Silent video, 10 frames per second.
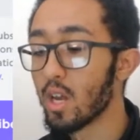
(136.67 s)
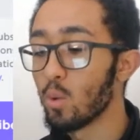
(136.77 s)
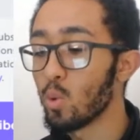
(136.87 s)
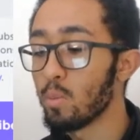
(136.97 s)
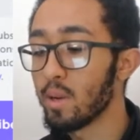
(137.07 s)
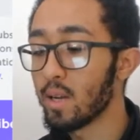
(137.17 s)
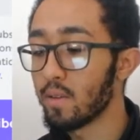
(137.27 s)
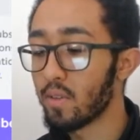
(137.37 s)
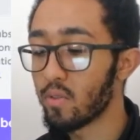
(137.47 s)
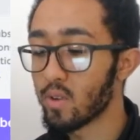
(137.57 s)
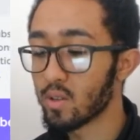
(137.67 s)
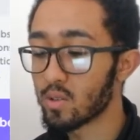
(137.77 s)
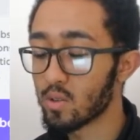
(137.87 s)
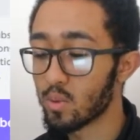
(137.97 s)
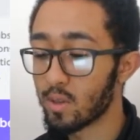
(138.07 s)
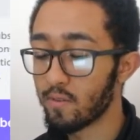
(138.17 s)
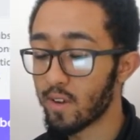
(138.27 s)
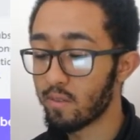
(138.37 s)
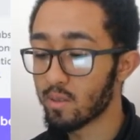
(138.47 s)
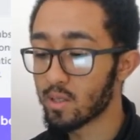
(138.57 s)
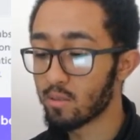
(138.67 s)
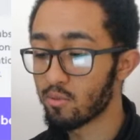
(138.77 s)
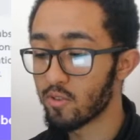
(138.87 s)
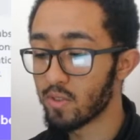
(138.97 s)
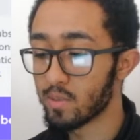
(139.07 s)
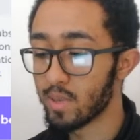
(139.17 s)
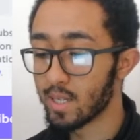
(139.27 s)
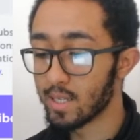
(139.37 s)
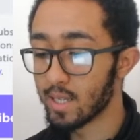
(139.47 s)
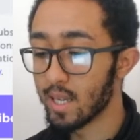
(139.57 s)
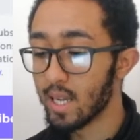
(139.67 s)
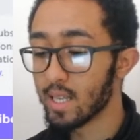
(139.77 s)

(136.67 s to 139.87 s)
We believe that there is a 25% probability